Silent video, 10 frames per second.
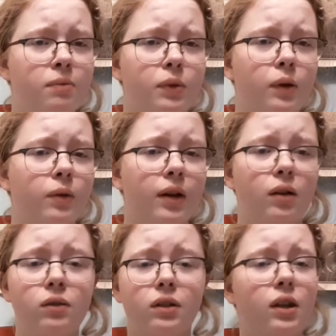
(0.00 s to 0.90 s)
bro, and
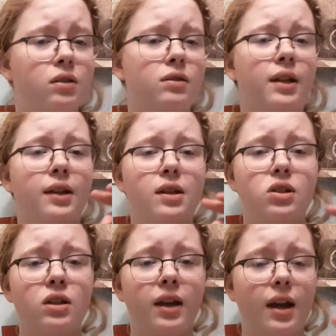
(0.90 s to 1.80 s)
I'll guzzle down that
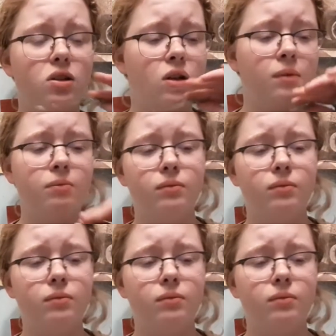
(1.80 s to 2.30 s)
ketchup